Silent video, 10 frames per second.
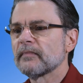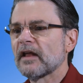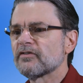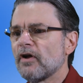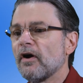
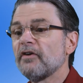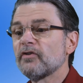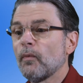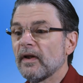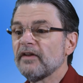As long as
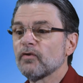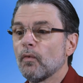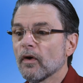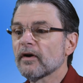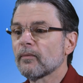you're willing to
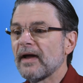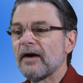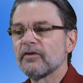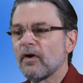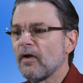work
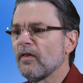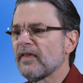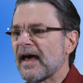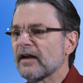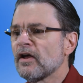around all
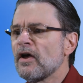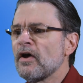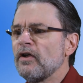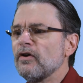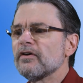that,
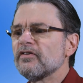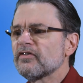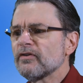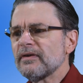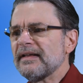you can
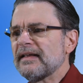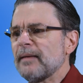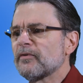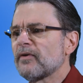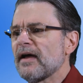certainly
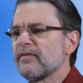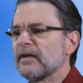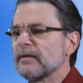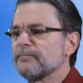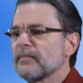keep
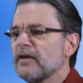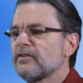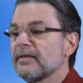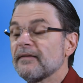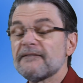driving it
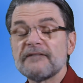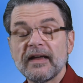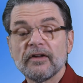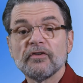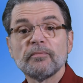until it
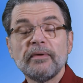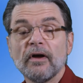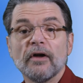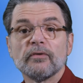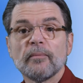fails
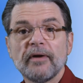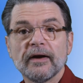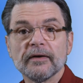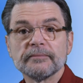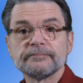beyond
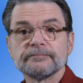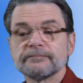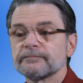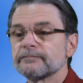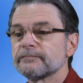repair.
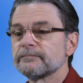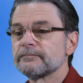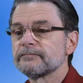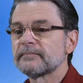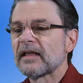
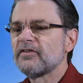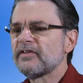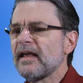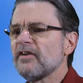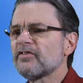
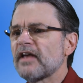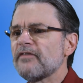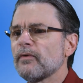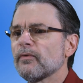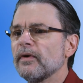Staying
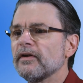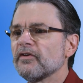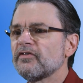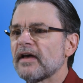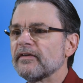safe with
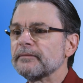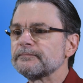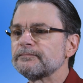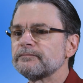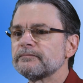Windows seven.
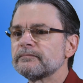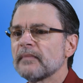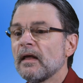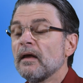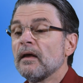
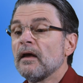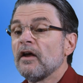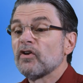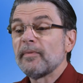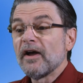
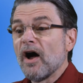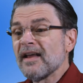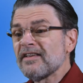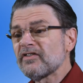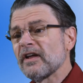To be
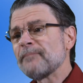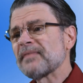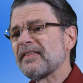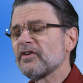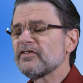honest,
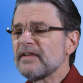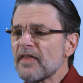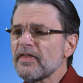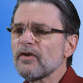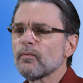there's
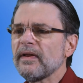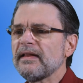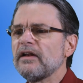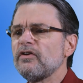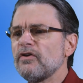nothing
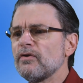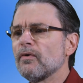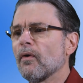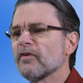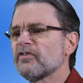really
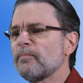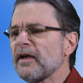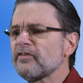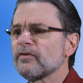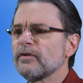new or
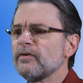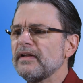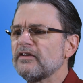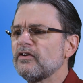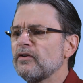special you
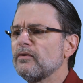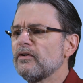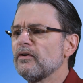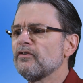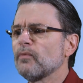need to do to
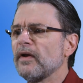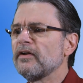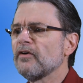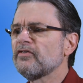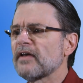use Windows